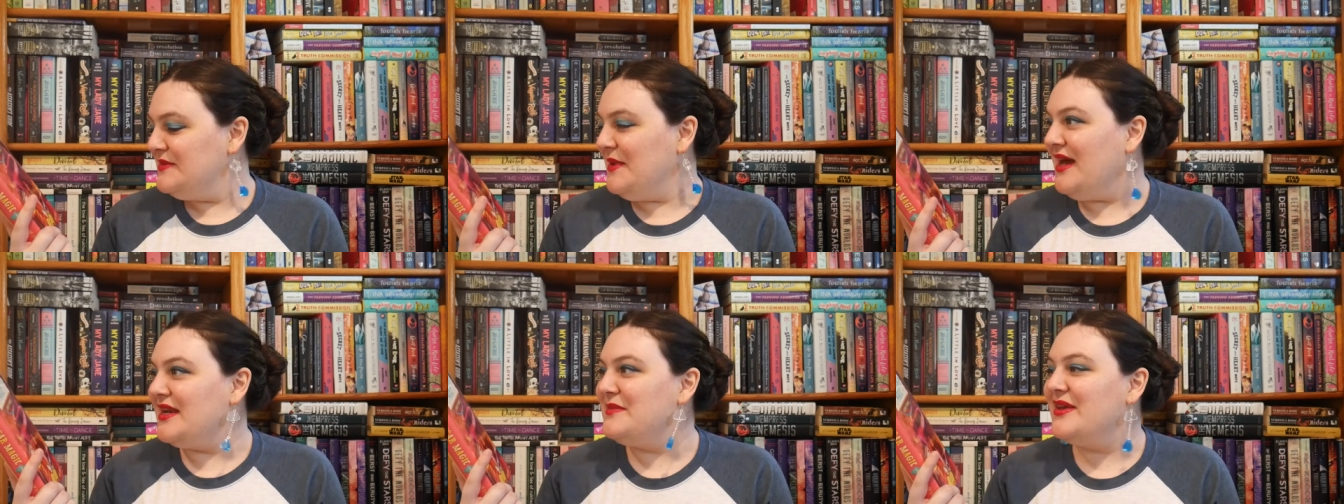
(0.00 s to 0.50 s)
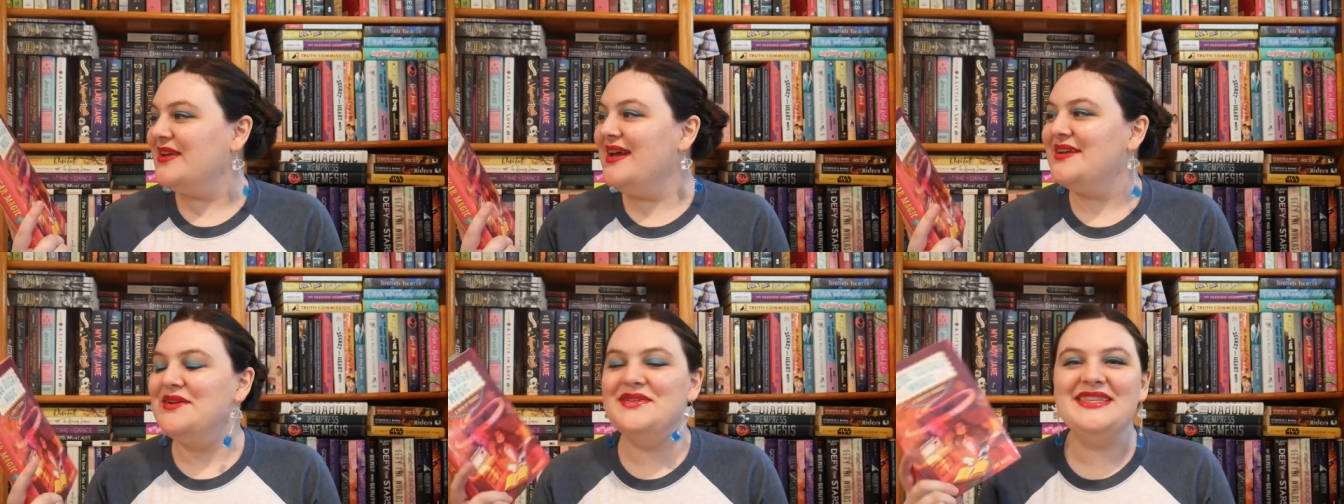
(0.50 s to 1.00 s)
by Anna
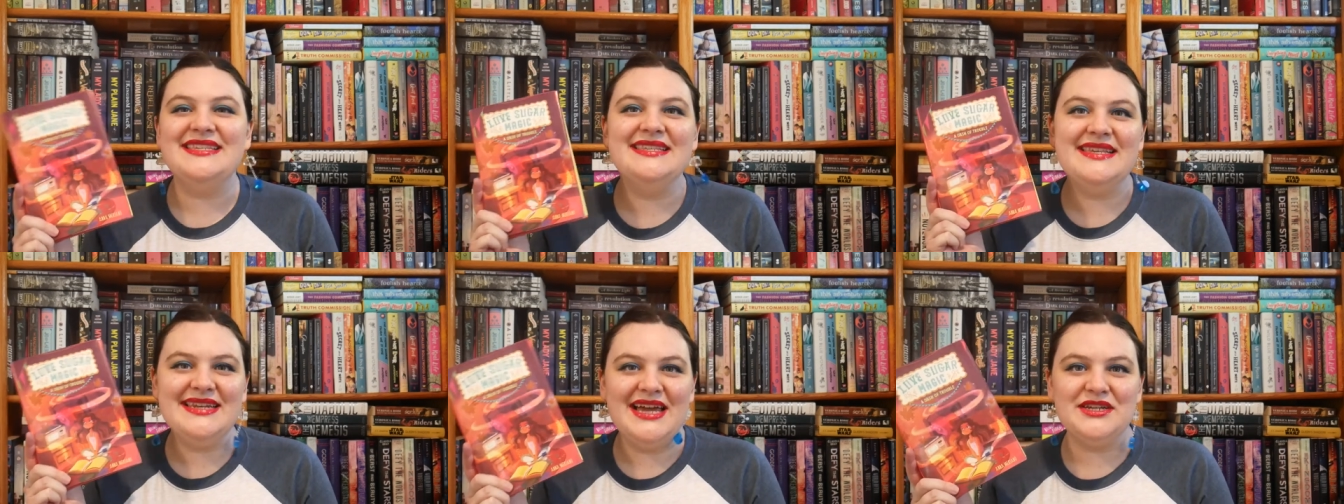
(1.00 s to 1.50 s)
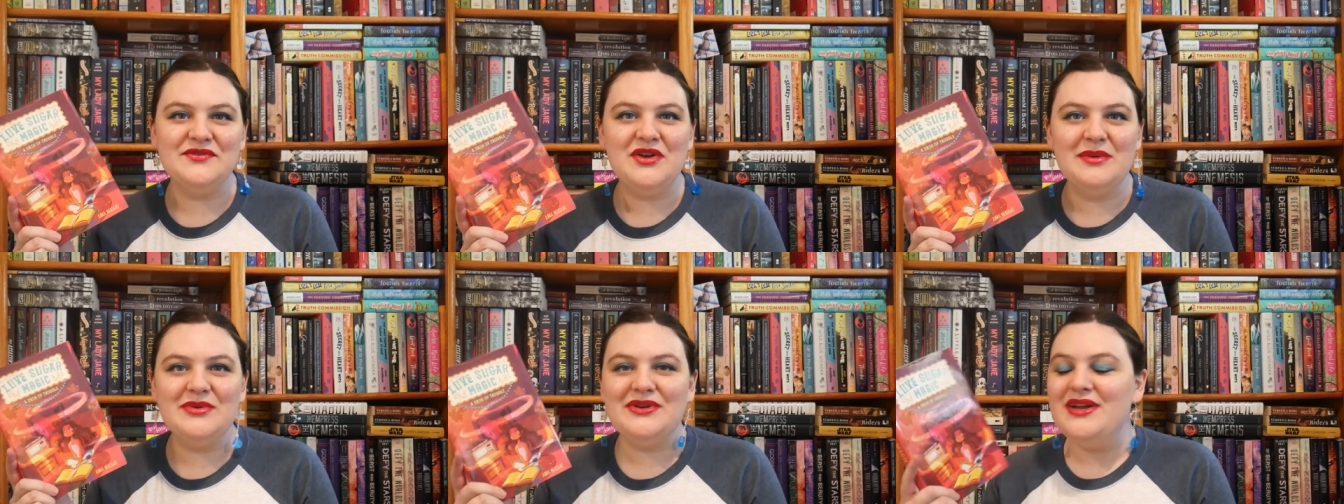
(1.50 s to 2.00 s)
Meriano. This is The Dash of
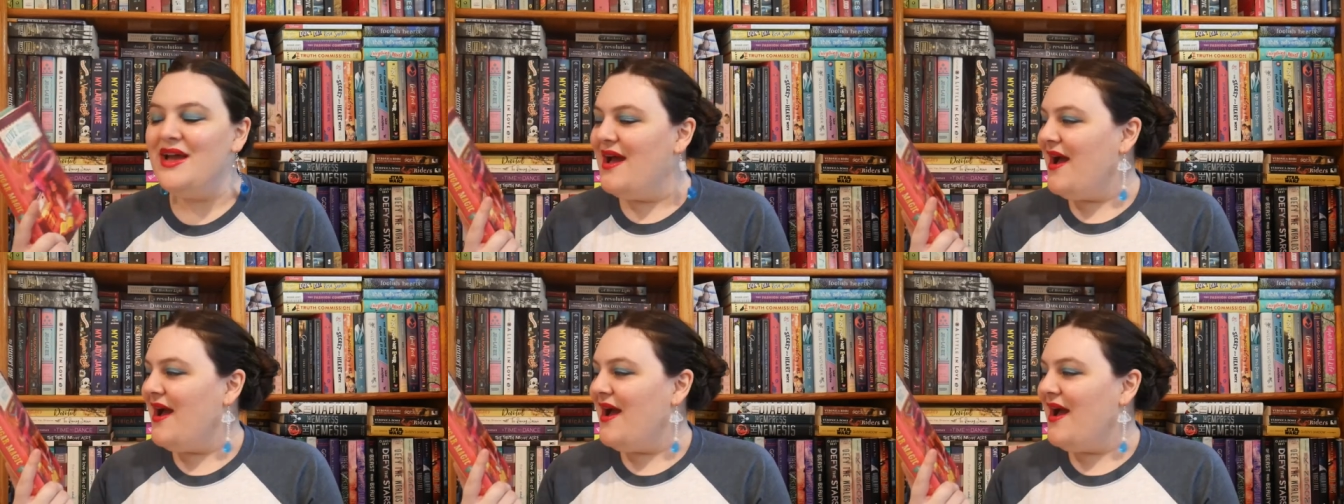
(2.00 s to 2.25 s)
Trouble.